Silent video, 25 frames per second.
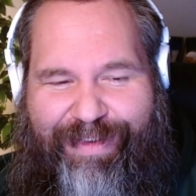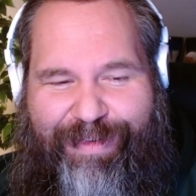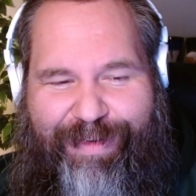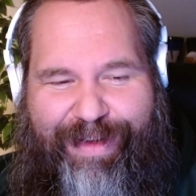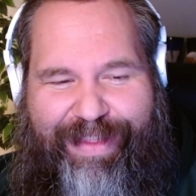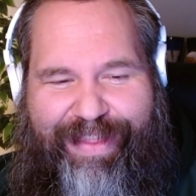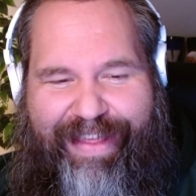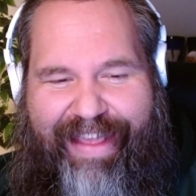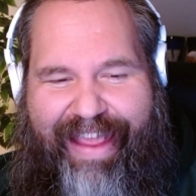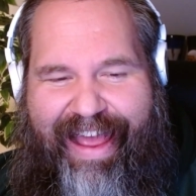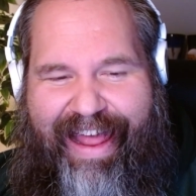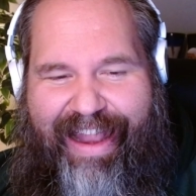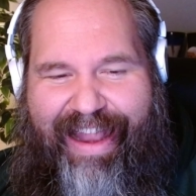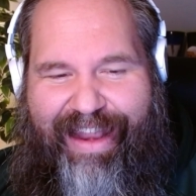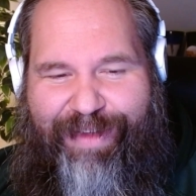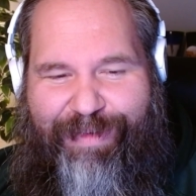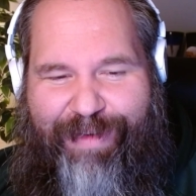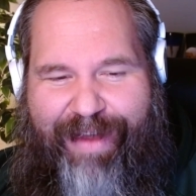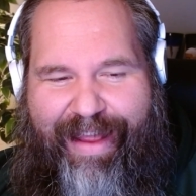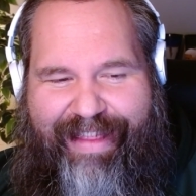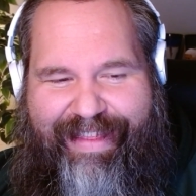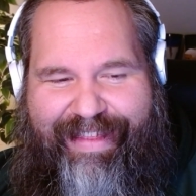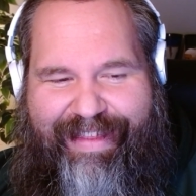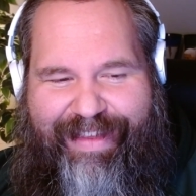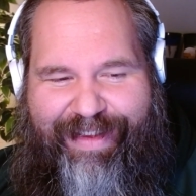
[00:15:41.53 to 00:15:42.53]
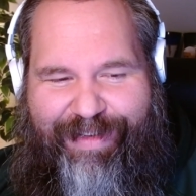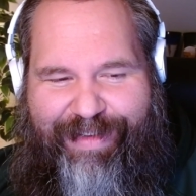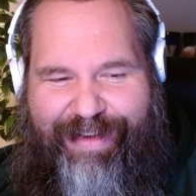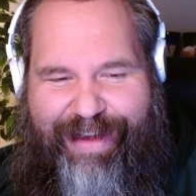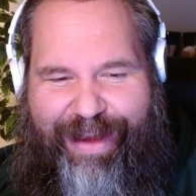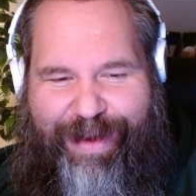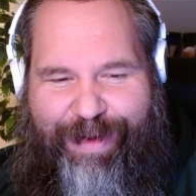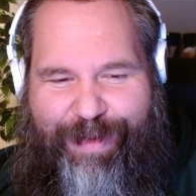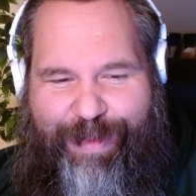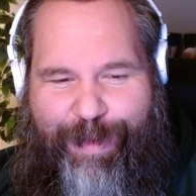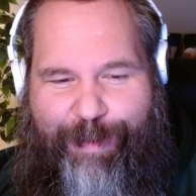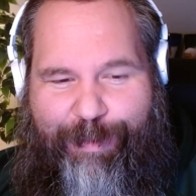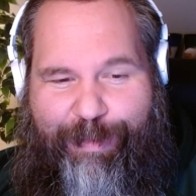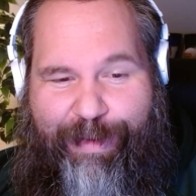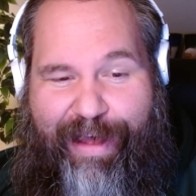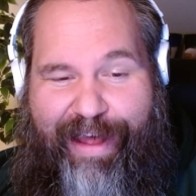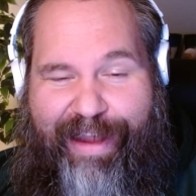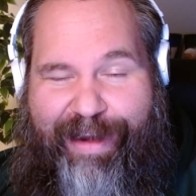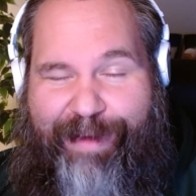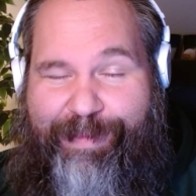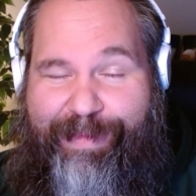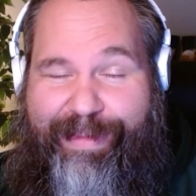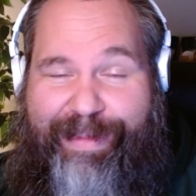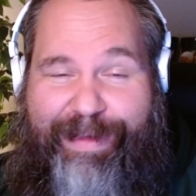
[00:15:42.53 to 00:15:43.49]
while the Alouettes are near the bottom.